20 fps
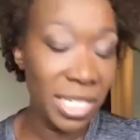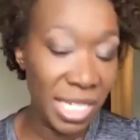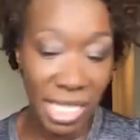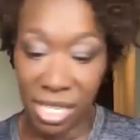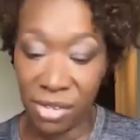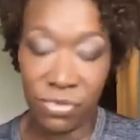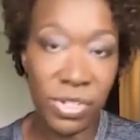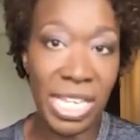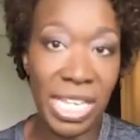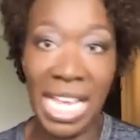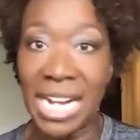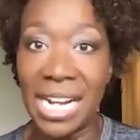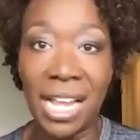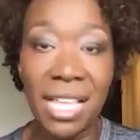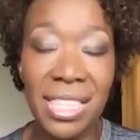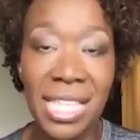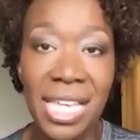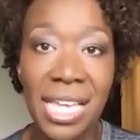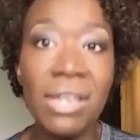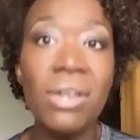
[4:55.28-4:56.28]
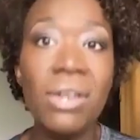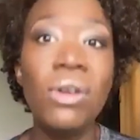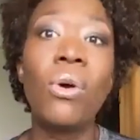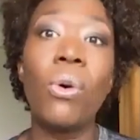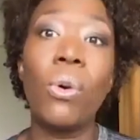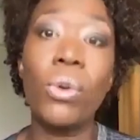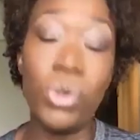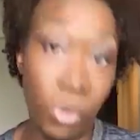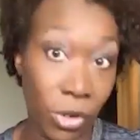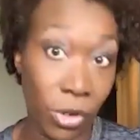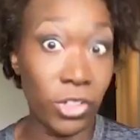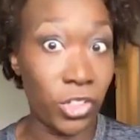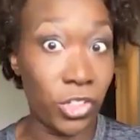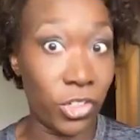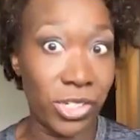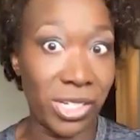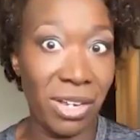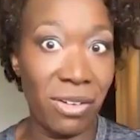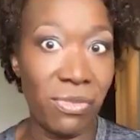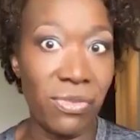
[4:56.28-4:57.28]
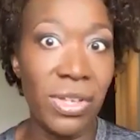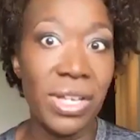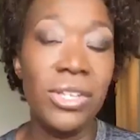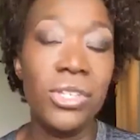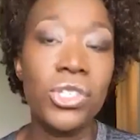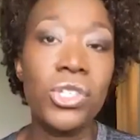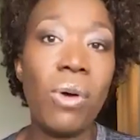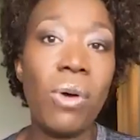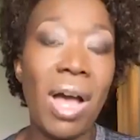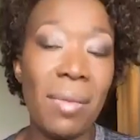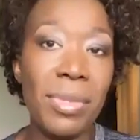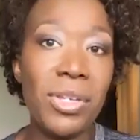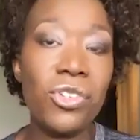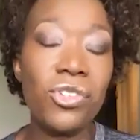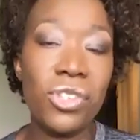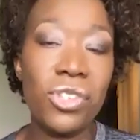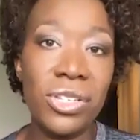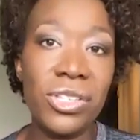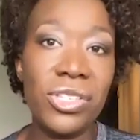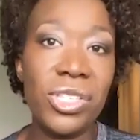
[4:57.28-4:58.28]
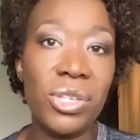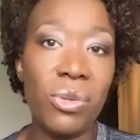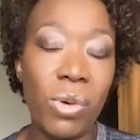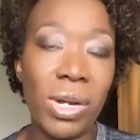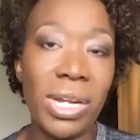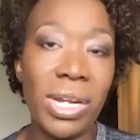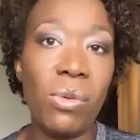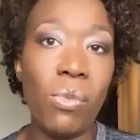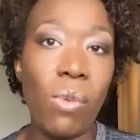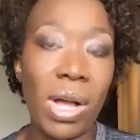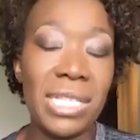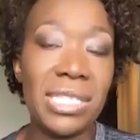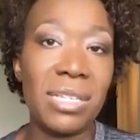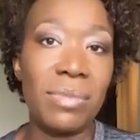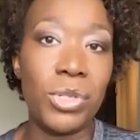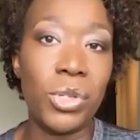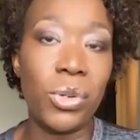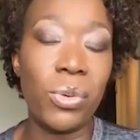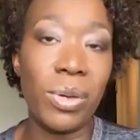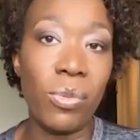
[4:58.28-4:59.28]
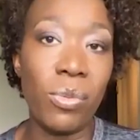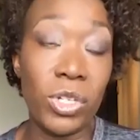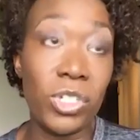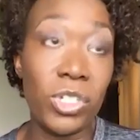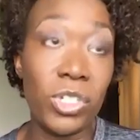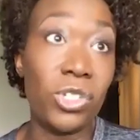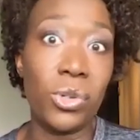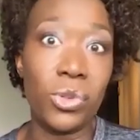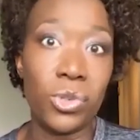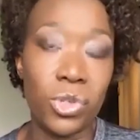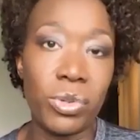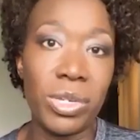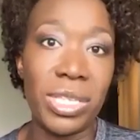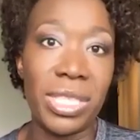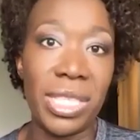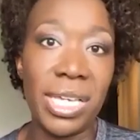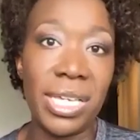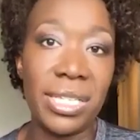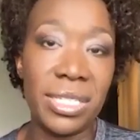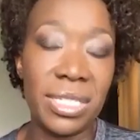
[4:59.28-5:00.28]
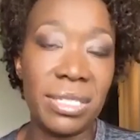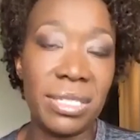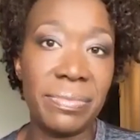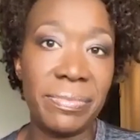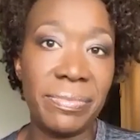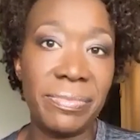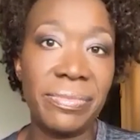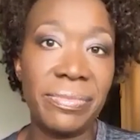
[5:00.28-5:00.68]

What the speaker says: and get nothing, or you can hurt yourself. So I'm interested to see what he winds up doing, which of those 3 things.